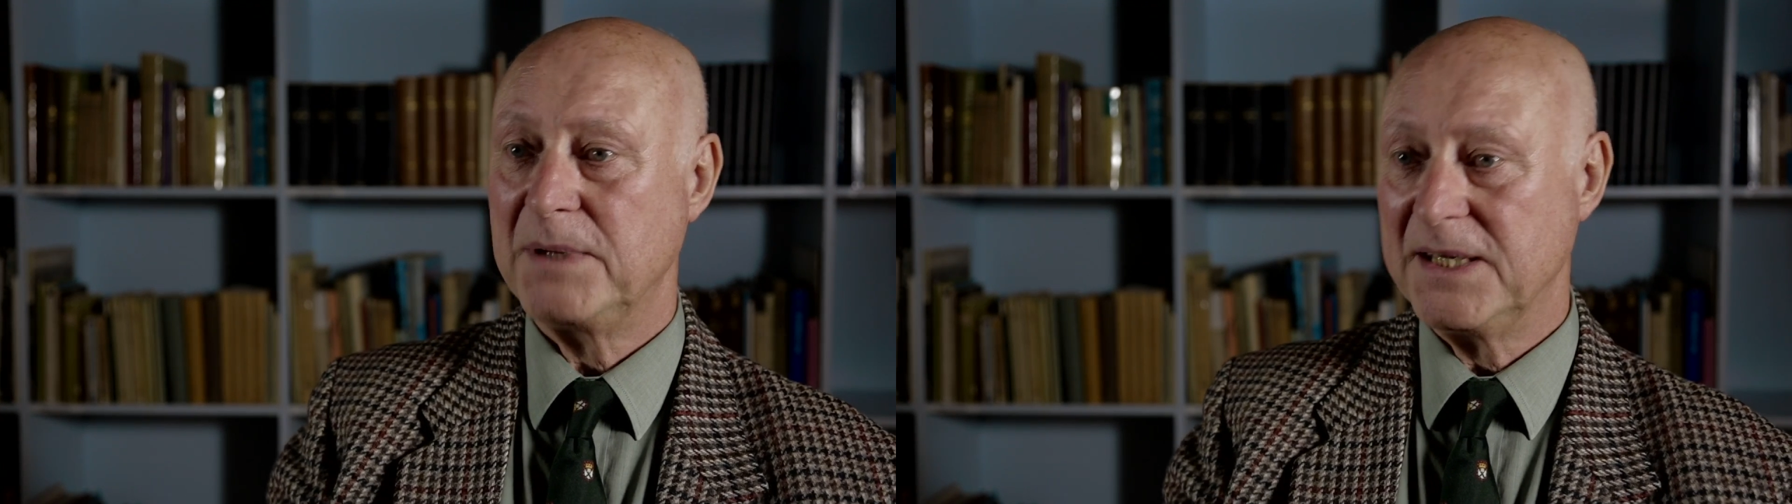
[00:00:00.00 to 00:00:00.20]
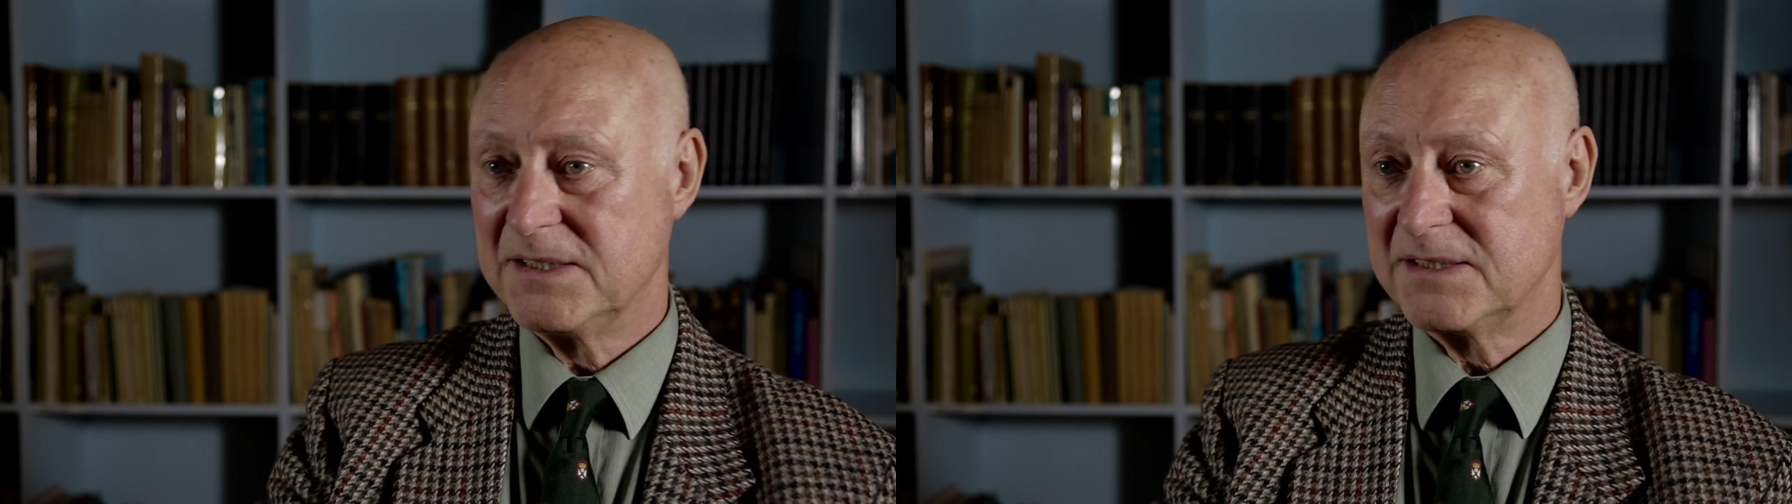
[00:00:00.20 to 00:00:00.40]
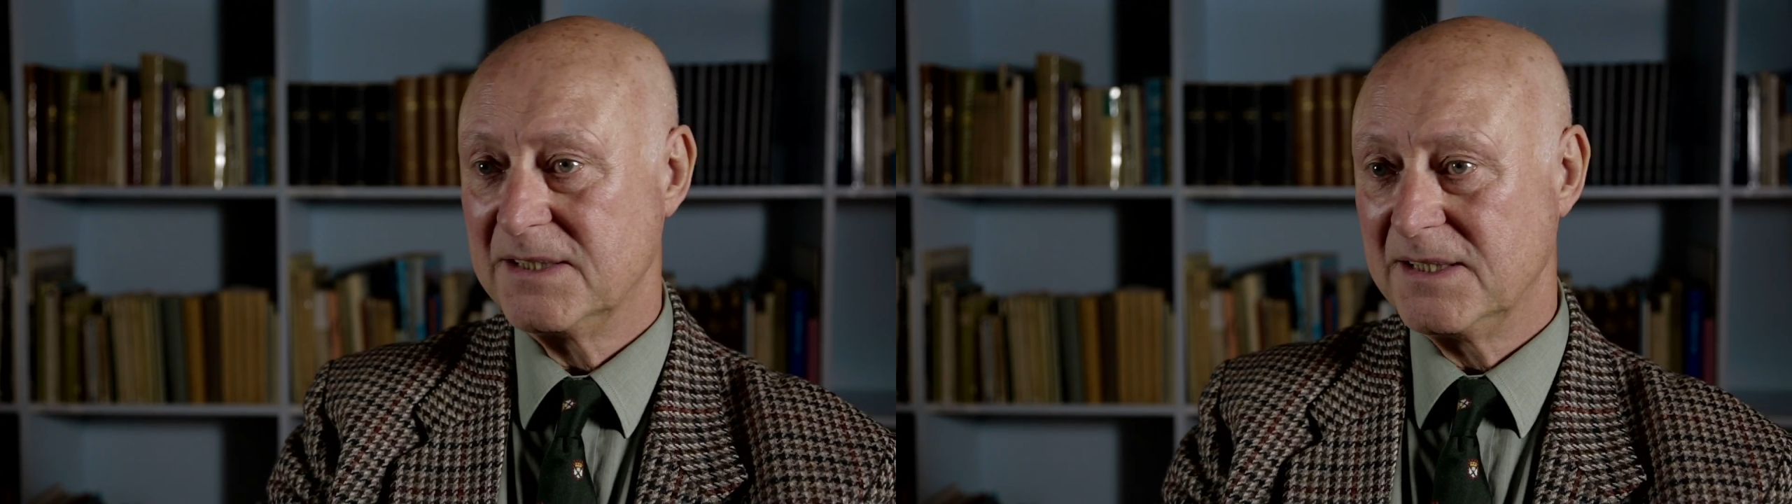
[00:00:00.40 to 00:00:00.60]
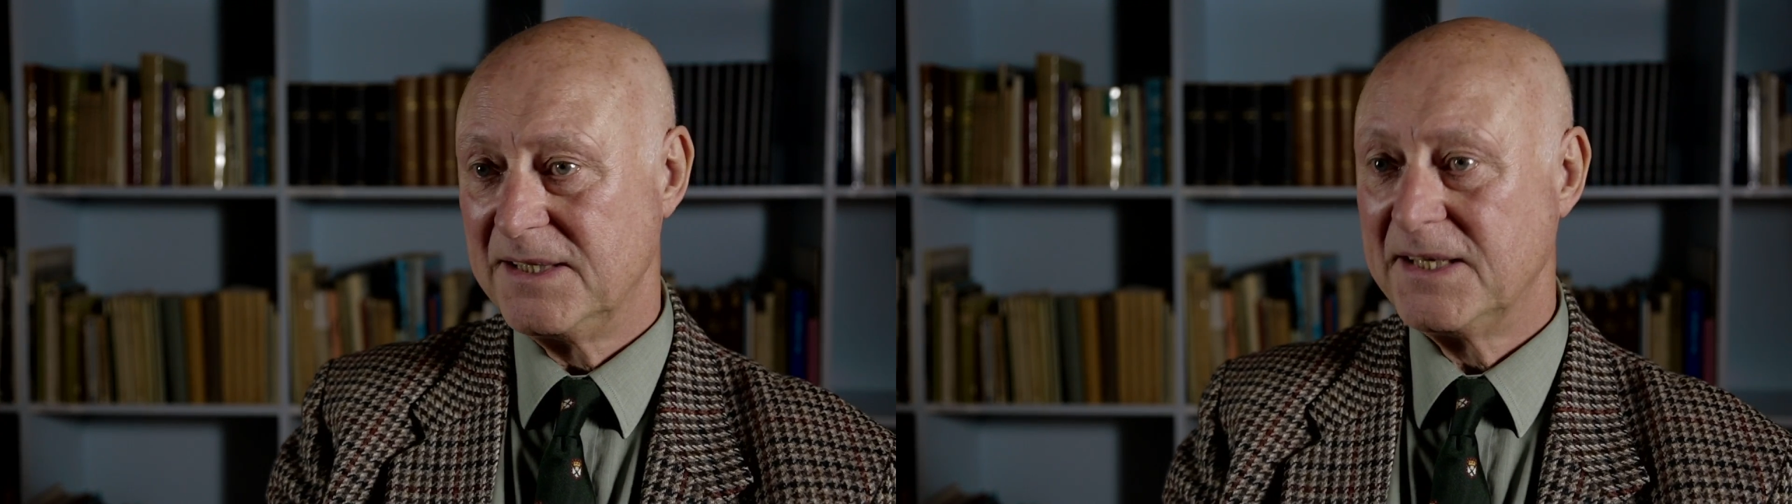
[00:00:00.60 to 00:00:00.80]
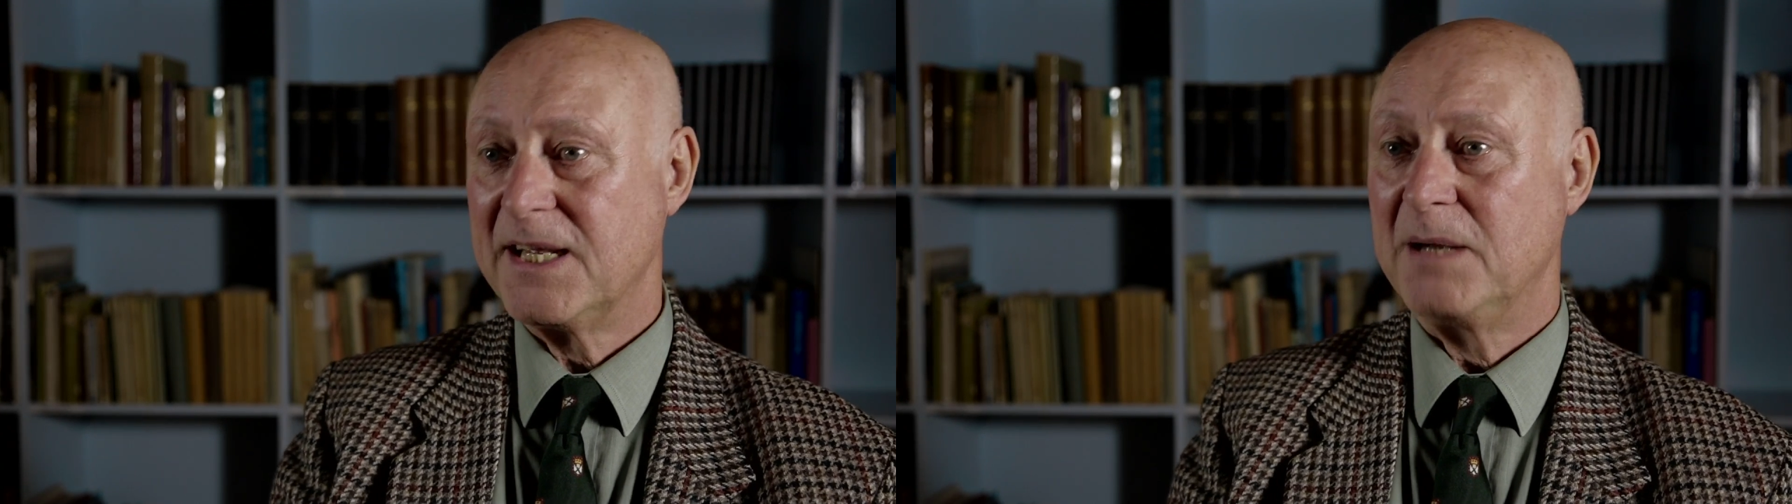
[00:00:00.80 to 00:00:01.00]
base
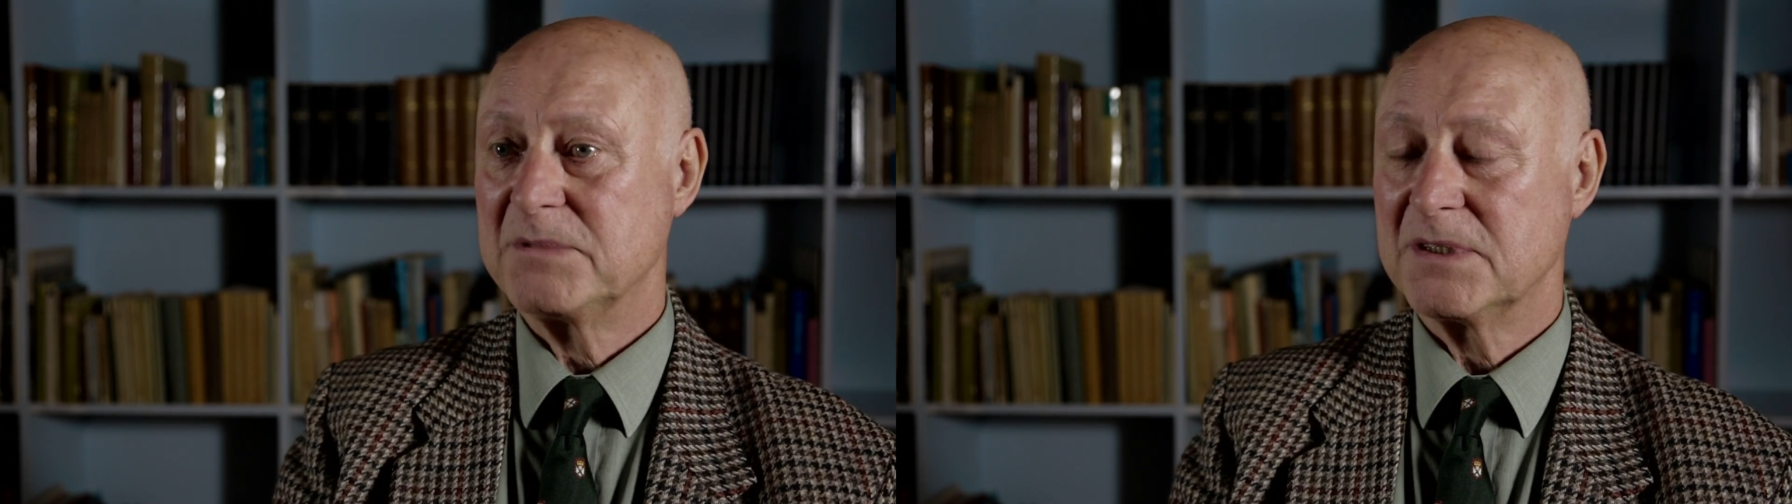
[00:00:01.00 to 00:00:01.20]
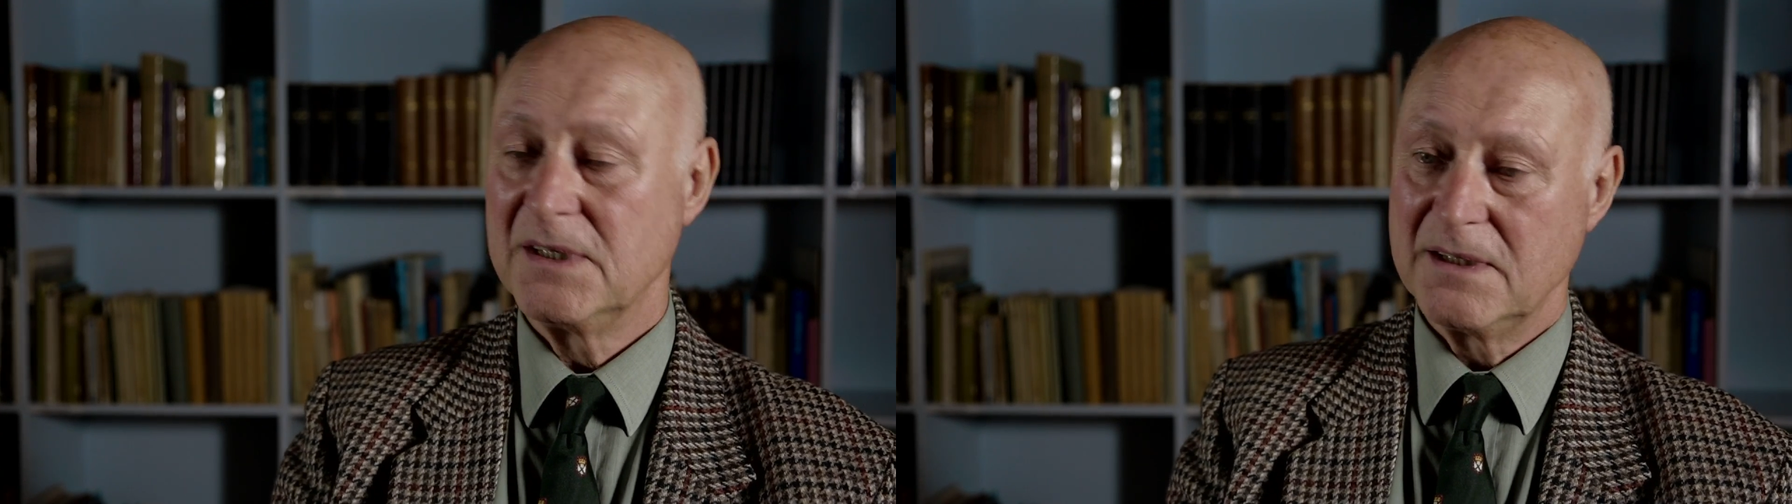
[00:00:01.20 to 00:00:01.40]
they camped,